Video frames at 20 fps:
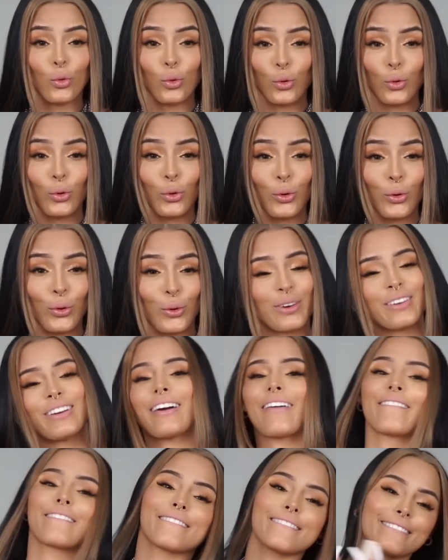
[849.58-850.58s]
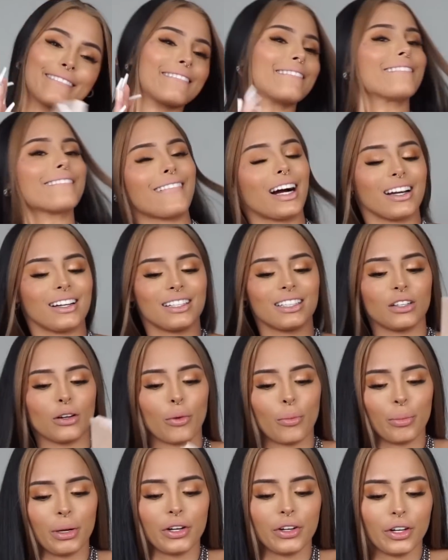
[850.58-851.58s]
Woo!
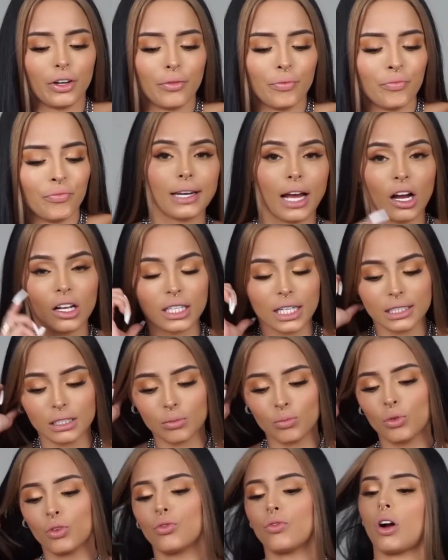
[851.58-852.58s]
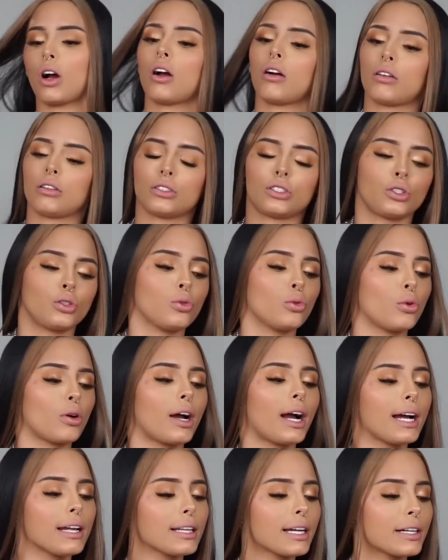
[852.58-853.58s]
Period. Now let's move on to
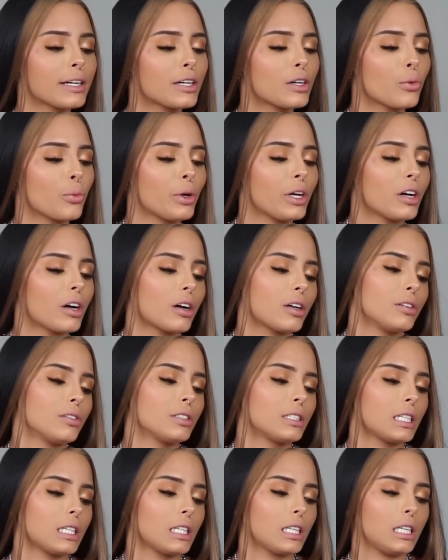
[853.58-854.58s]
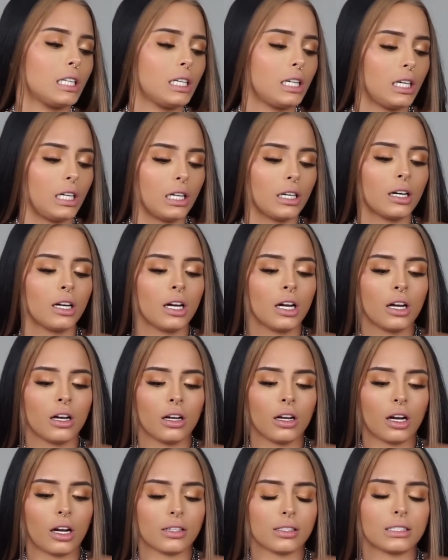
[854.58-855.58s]
highlighter. We are using the
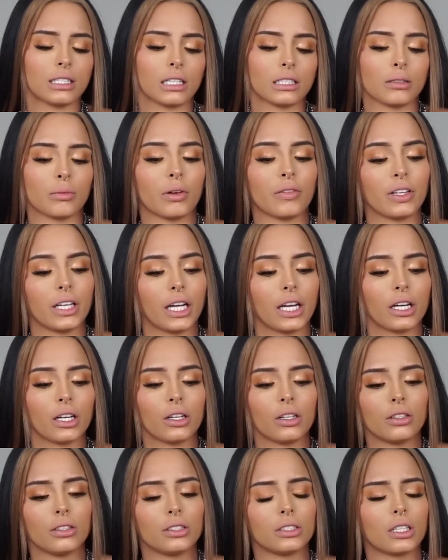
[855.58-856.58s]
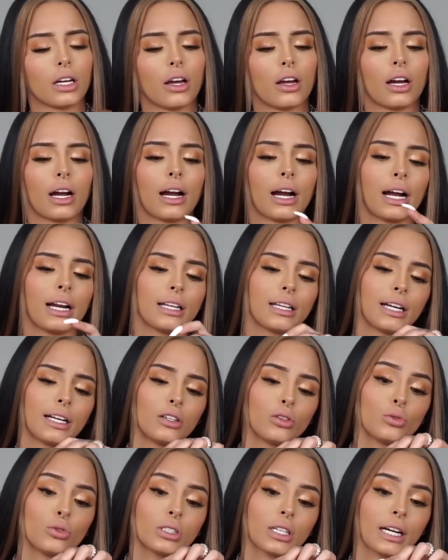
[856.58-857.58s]
Anastasia Beverly Hills
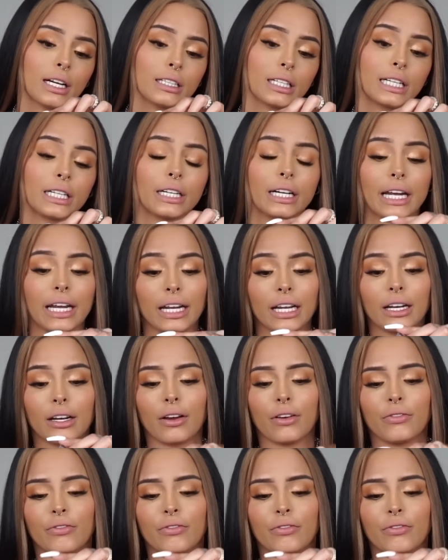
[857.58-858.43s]
loose highlighter in